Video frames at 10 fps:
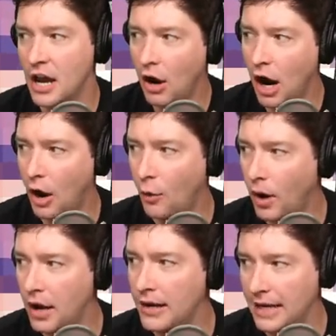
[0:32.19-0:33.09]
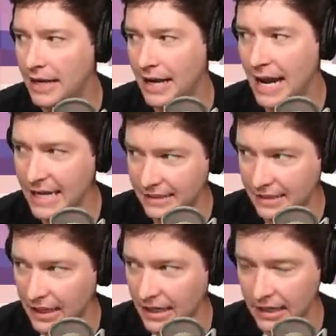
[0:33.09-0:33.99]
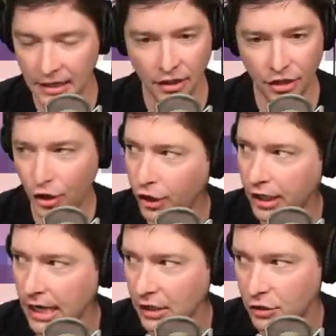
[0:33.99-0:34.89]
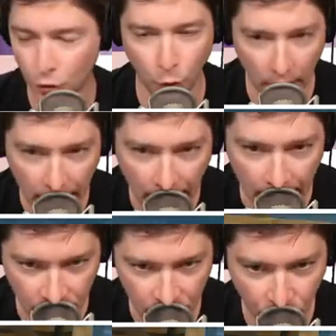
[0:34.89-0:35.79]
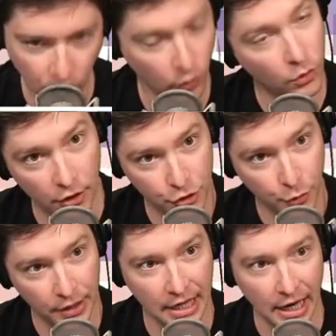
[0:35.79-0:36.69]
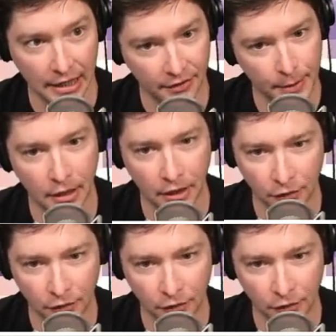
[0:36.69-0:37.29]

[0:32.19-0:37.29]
1, 18, 30, 28, or 29, depending on if